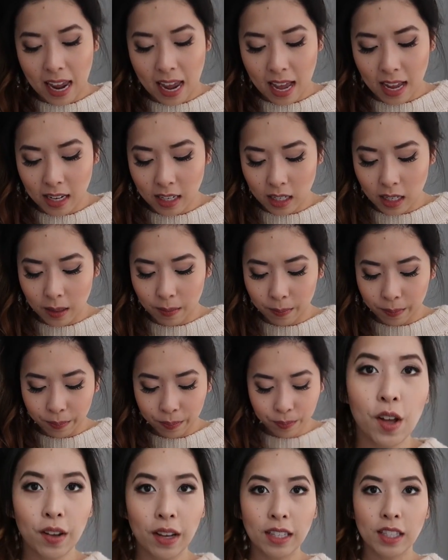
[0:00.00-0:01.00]
And
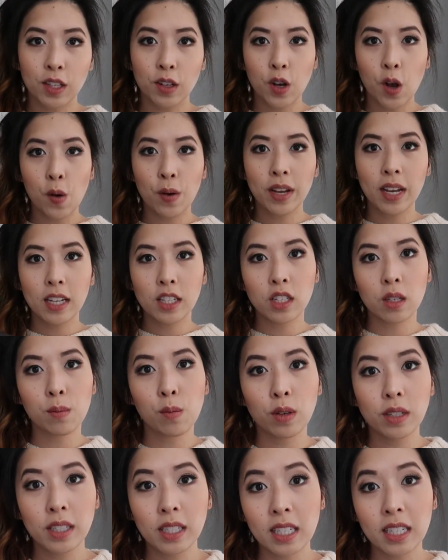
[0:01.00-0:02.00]
okay, so going into
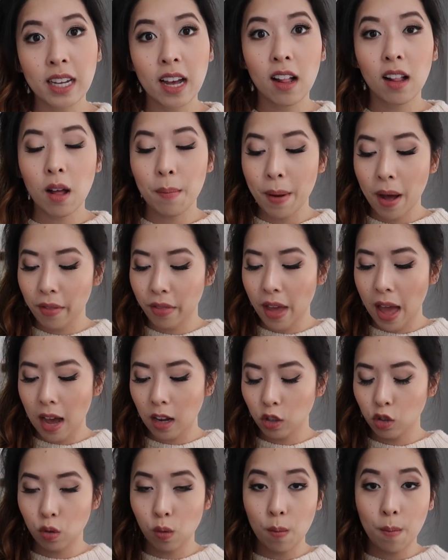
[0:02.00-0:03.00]
more detail about the
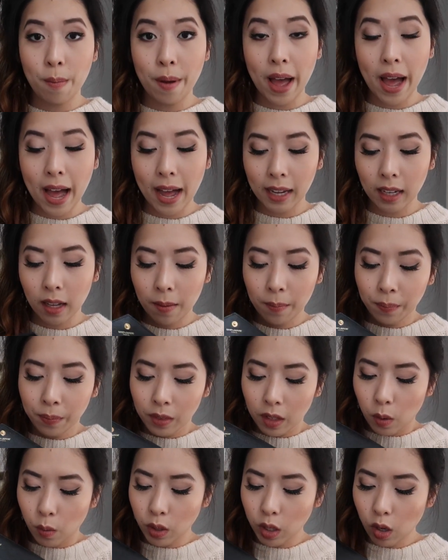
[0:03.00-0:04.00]
actual bag,
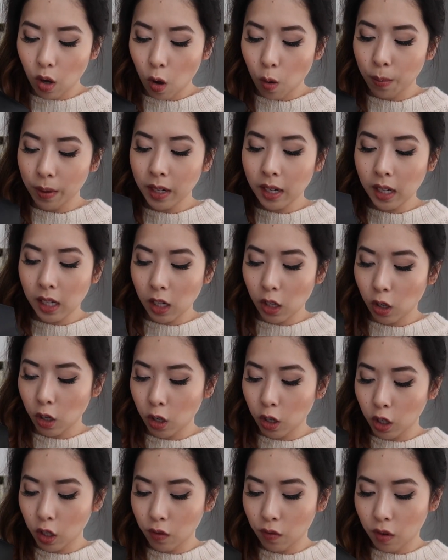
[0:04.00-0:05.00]
when you open it
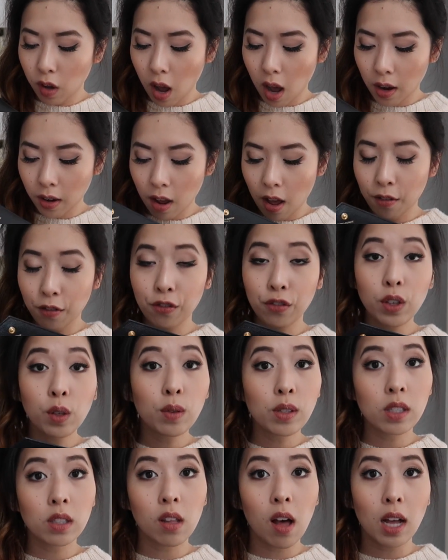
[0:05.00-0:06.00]
here, you've got a few
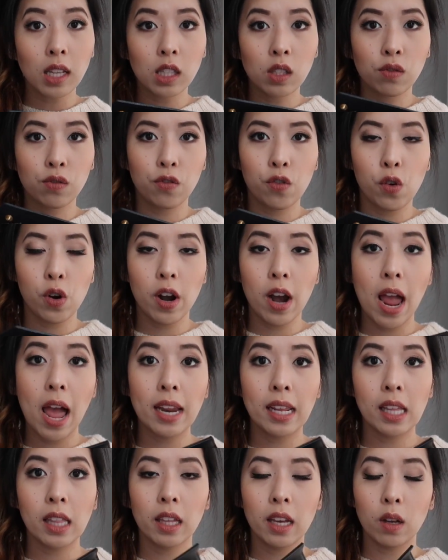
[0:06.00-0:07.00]
slots for
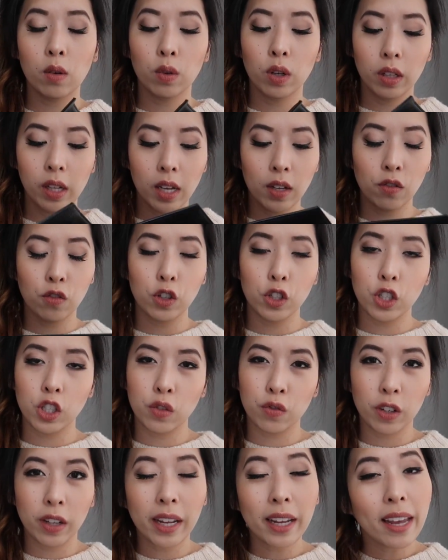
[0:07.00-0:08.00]
anything really, for
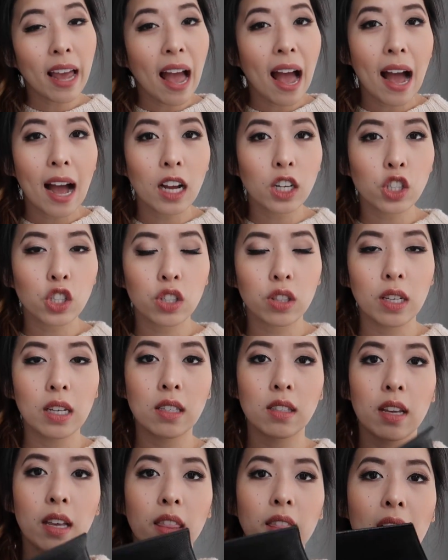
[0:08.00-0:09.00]
like cash,
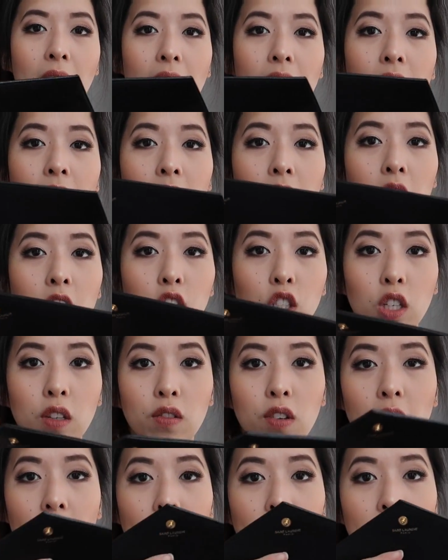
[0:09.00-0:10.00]
things like that. So
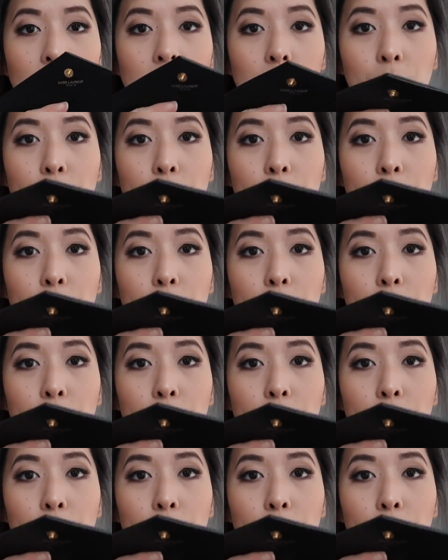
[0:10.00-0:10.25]
you've got this